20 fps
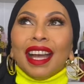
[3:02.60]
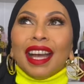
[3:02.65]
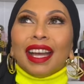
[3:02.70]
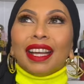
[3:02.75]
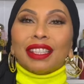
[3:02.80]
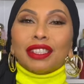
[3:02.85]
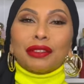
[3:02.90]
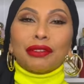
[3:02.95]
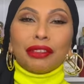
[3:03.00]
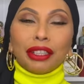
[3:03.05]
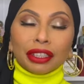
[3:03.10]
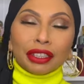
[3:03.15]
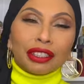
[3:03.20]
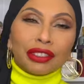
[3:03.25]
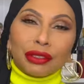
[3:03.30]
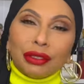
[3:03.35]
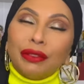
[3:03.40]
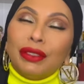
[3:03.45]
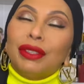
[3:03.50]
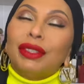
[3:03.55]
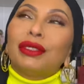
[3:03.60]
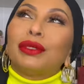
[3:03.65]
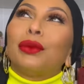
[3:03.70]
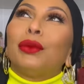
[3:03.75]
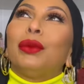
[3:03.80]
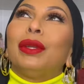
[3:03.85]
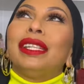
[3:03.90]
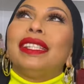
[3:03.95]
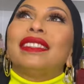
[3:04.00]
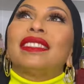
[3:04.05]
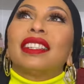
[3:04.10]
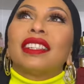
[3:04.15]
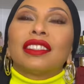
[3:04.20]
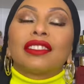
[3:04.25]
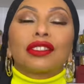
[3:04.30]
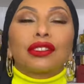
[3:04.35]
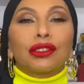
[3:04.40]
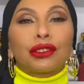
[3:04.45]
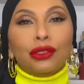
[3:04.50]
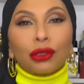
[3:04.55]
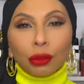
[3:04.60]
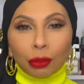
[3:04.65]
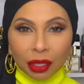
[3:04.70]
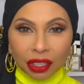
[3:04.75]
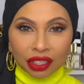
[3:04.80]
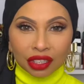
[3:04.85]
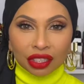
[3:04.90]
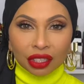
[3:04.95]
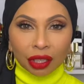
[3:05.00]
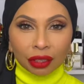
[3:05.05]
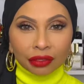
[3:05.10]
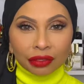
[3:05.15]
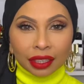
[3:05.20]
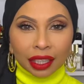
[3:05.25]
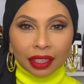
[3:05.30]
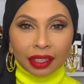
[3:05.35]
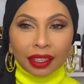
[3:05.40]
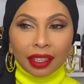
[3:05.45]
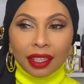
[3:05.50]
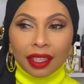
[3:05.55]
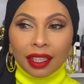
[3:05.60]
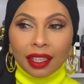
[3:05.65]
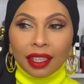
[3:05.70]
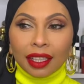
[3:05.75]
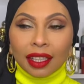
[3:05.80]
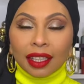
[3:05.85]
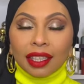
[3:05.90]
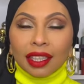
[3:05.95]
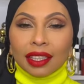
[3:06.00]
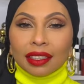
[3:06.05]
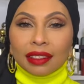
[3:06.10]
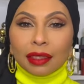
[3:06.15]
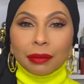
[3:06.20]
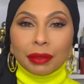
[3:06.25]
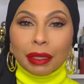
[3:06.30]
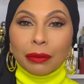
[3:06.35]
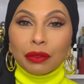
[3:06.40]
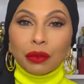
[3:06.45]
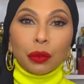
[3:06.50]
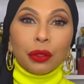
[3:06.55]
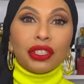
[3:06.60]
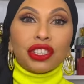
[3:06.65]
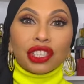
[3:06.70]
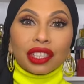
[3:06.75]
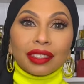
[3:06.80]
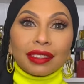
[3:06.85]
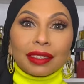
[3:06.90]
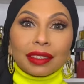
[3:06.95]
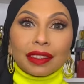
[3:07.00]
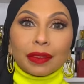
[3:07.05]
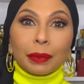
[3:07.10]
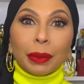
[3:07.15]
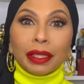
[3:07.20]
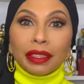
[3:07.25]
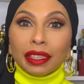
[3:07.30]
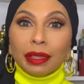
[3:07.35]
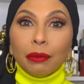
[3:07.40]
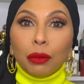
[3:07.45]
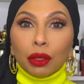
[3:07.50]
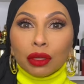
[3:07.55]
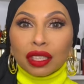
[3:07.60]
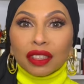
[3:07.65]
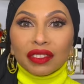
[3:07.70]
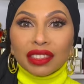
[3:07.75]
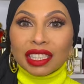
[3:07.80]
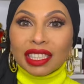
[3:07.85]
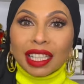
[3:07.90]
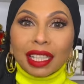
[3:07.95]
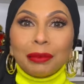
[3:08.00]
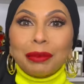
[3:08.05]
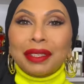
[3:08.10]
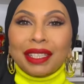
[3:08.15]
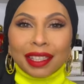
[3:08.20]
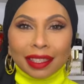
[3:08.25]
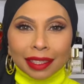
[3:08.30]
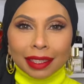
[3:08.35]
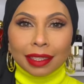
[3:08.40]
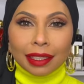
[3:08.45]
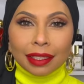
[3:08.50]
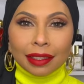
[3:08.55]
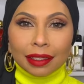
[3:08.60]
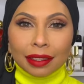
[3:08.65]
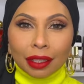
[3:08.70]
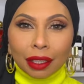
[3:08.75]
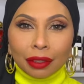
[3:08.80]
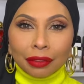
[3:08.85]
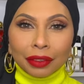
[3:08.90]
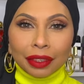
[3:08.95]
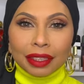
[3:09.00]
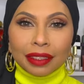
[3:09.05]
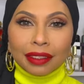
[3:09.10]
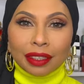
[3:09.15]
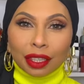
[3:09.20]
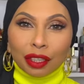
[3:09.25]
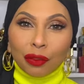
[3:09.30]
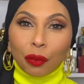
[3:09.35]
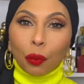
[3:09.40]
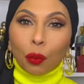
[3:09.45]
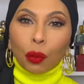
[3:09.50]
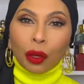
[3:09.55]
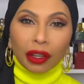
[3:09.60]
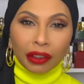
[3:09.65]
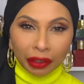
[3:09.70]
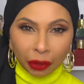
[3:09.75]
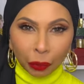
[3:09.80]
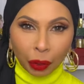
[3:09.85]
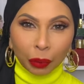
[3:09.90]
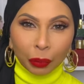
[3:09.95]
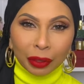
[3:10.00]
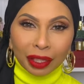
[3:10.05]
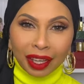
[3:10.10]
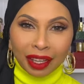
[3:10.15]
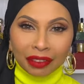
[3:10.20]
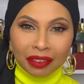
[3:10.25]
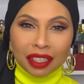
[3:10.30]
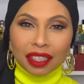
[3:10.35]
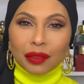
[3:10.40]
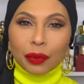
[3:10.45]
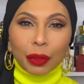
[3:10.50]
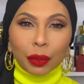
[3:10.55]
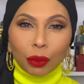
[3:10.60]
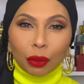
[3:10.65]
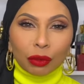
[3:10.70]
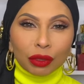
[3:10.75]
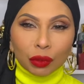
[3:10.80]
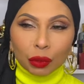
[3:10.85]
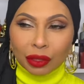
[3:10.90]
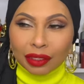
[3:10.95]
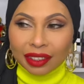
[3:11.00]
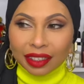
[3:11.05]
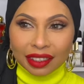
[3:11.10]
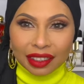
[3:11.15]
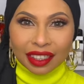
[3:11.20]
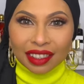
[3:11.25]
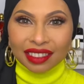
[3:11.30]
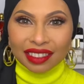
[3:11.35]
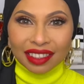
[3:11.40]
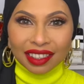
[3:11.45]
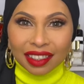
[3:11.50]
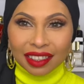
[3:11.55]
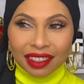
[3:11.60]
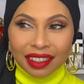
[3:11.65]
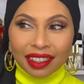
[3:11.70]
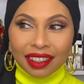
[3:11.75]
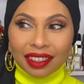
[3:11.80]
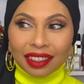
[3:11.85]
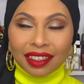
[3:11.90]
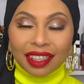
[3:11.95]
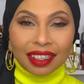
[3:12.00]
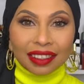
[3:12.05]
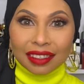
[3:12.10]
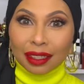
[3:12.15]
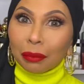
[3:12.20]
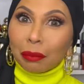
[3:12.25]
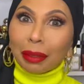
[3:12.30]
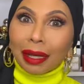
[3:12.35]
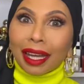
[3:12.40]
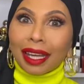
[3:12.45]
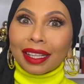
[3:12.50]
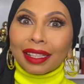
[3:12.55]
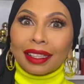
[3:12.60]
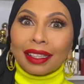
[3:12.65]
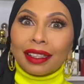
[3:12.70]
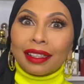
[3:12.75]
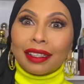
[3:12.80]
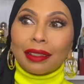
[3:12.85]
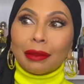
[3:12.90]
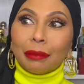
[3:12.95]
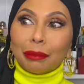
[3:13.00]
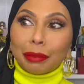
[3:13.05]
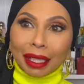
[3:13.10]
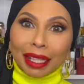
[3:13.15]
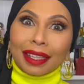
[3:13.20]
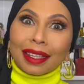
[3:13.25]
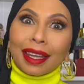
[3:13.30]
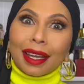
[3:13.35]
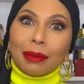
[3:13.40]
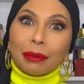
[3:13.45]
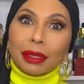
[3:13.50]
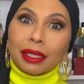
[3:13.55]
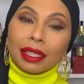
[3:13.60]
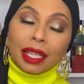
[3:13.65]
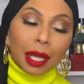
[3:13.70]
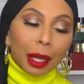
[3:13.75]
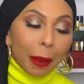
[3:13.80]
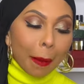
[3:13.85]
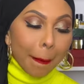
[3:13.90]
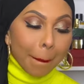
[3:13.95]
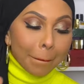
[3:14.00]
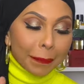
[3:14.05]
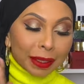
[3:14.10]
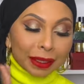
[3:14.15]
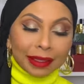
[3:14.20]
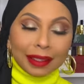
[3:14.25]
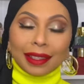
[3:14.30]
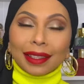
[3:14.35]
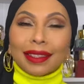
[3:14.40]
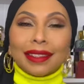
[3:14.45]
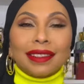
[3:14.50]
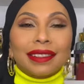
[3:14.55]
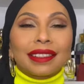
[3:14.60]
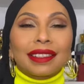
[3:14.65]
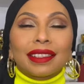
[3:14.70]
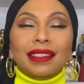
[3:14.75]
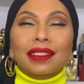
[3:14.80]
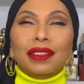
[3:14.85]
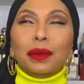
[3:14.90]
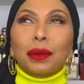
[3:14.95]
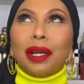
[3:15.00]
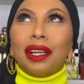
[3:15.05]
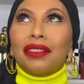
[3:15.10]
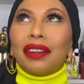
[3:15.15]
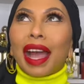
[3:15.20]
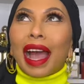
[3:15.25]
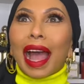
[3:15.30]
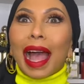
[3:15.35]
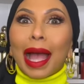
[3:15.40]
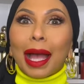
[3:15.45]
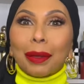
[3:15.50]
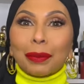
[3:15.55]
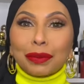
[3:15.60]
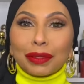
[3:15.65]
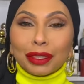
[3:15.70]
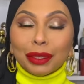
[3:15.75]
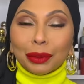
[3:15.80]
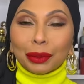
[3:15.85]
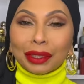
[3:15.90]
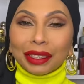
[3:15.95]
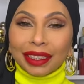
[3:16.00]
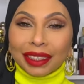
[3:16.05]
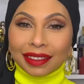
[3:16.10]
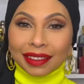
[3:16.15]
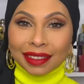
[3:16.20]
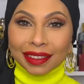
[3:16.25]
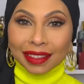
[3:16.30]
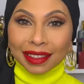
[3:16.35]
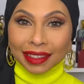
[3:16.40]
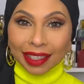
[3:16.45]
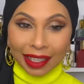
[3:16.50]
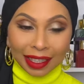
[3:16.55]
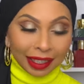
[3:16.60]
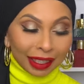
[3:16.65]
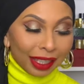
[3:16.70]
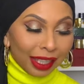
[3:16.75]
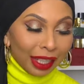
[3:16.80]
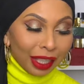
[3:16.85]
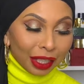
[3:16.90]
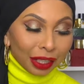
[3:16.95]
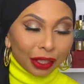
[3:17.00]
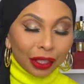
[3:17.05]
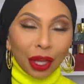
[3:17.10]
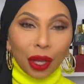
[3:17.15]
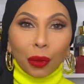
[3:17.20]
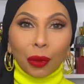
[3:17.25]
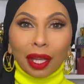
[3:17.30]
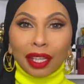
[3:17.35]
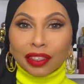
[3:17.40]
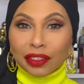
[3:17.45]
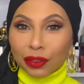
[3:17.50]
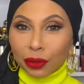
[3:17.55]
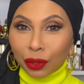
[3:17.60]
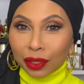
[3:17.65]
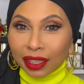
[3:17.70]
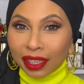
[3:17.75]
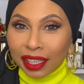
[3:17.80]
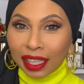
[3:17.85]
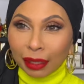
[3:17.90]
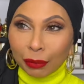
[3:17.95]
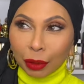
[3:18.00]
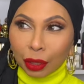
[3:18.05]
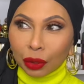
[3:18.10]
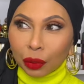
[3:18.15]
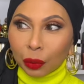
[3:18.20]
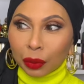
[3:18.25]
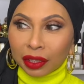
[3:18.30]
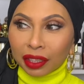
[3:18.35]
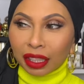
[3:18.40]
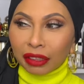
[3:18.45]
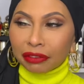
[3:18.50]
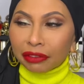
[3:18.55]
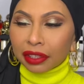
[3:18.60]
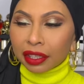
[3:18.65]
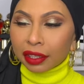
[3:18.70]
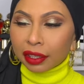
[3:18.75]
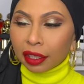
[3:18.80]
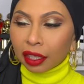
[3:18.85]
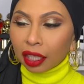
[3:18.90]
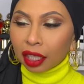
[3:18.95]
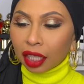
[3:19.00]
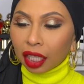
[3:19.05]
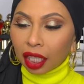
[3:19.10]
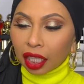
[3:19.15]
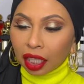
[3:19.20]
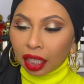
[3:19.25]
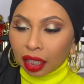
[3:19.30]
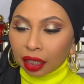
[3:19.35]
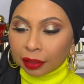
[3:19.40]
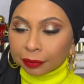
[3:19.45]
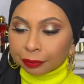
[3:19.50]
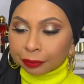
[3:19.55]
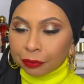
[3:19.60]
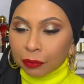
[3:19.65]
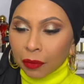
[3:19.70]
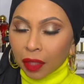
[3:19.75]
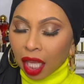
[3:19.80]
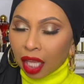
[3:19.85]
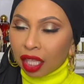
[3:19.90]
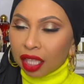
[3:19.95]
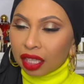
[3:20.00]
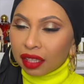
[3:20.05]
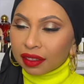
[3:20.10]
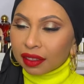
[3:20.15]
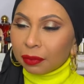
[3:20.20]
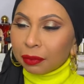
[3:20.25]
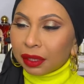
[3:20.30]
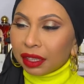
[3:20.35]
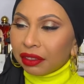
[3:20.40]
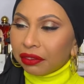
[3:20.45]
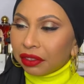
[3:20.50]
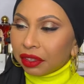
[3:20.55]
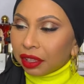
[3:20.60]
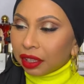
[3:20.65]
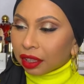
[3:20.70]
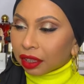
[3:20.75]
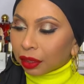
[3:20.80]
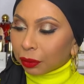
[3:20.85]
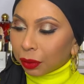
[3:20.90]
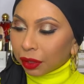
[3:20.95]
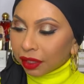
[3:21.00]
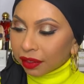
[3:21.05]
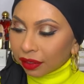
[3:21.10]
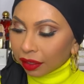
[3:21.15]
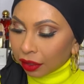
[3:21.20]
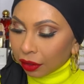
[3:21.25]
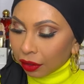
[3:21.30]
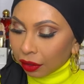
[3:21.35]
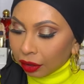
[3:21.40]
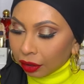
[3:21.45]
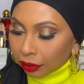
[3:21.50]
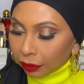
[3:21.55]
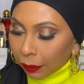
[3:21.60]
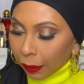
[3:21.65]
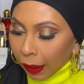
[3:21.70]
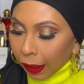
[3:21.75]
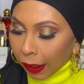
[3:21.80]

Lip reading: as fragrance reviewers, we test so much stuff that sometimes we're just spending most of the time testing stuff instead of wearing what we have because we always want the next thing, and that's a bad habit. But yeah, Encens Suave, absolutely insane. Now, I saw they came out with a vanilla, something vanilla. What is it called?